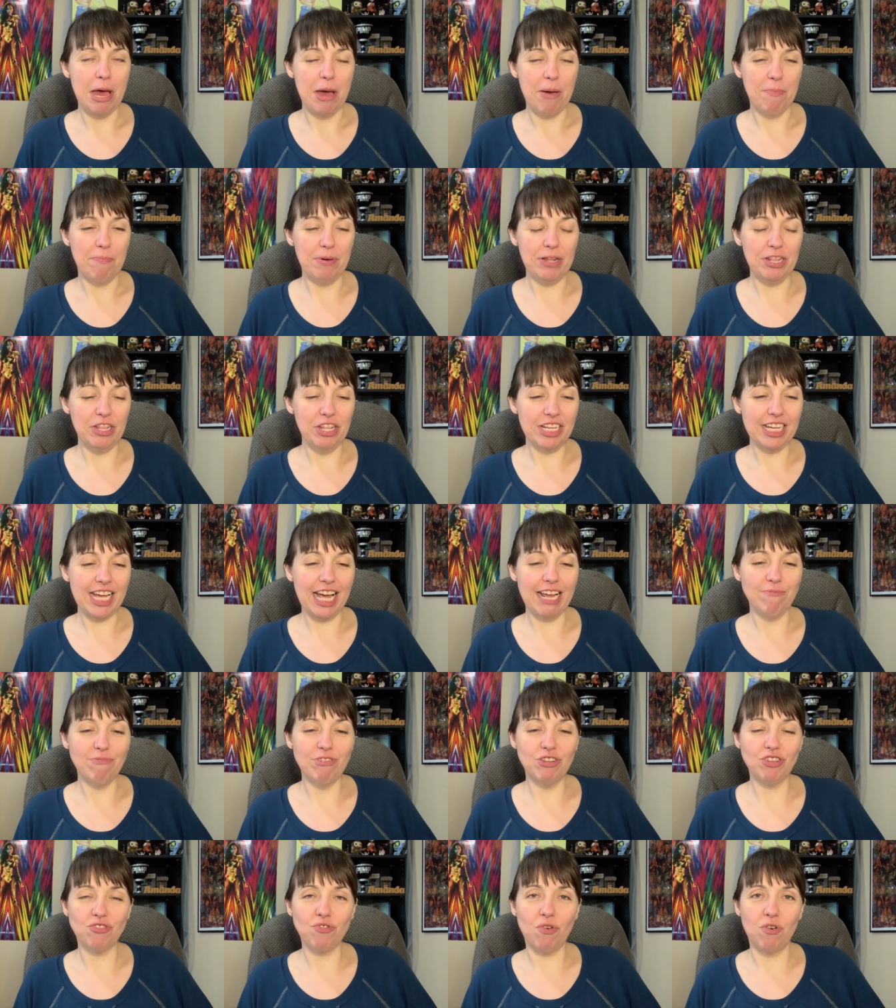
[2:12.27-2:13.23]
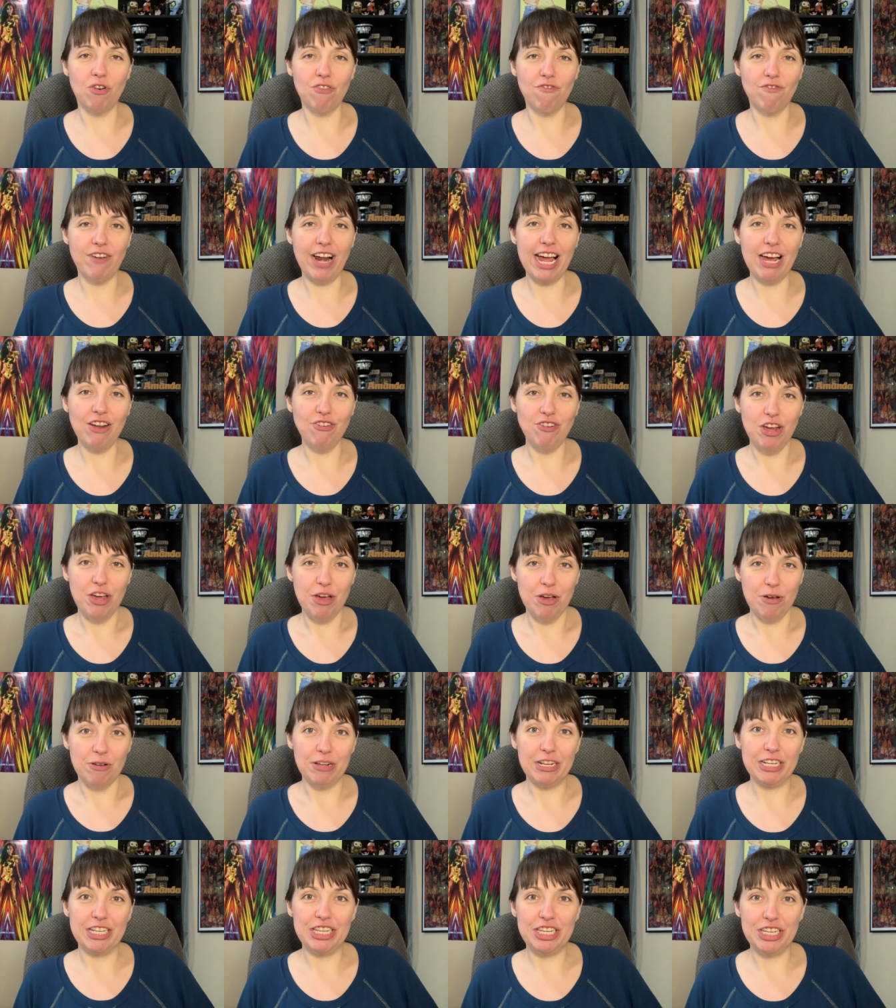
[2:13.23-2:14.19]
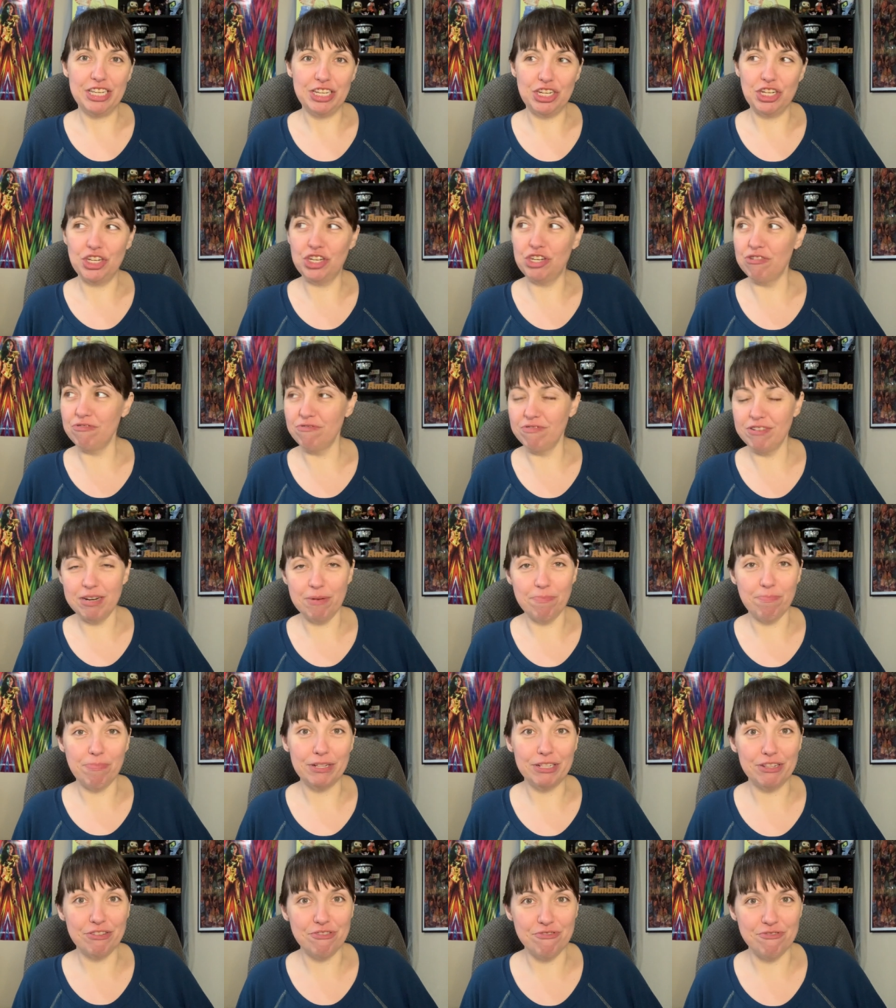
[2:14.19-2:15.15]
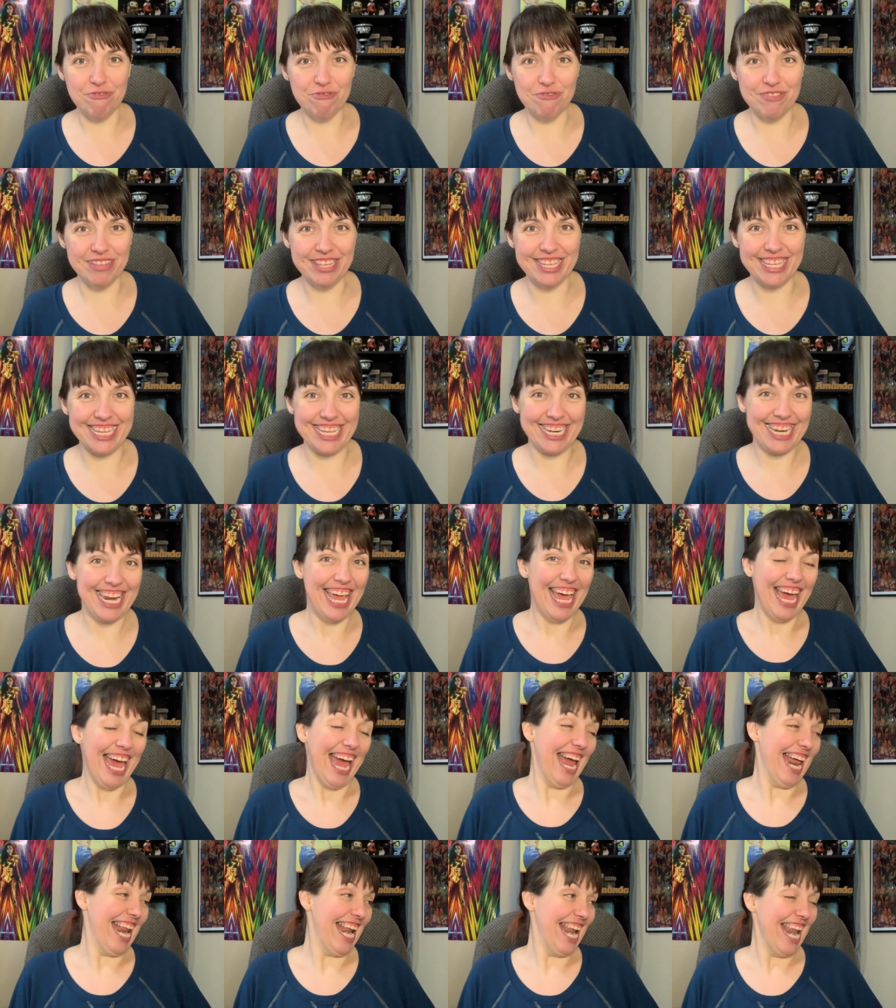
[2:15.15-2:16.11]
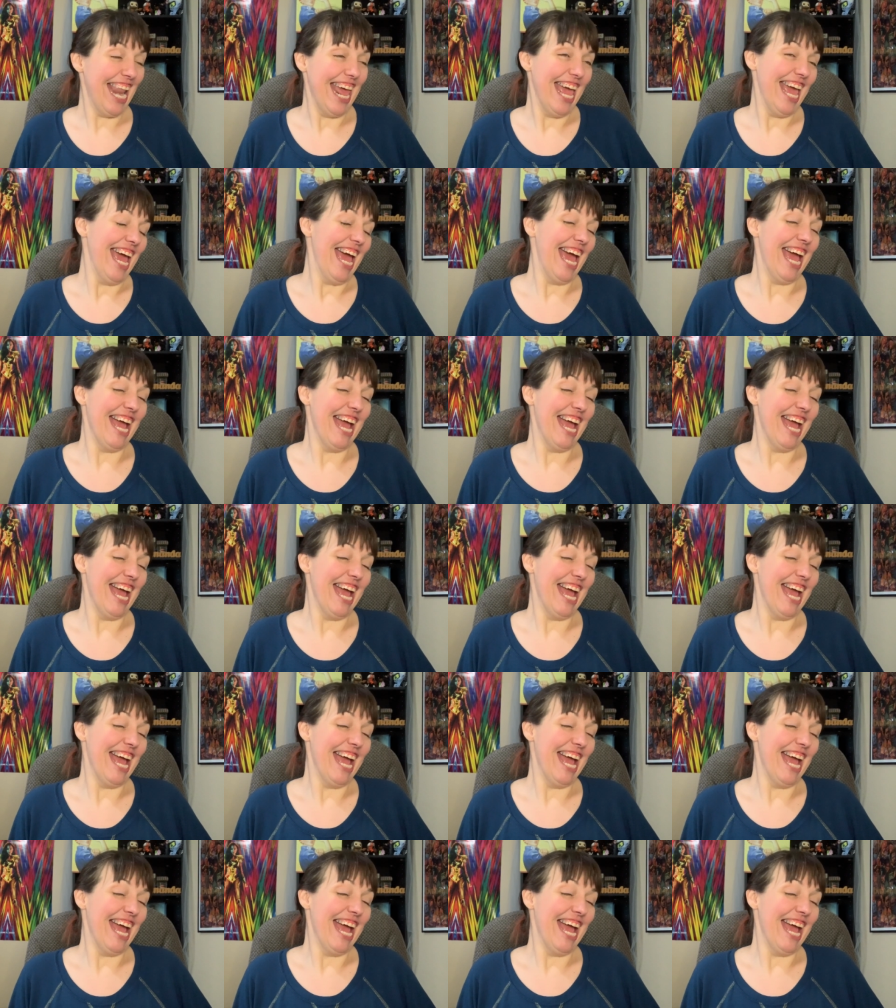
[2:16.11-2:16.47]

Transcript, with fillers: But look at him just going around shooting the balloons and and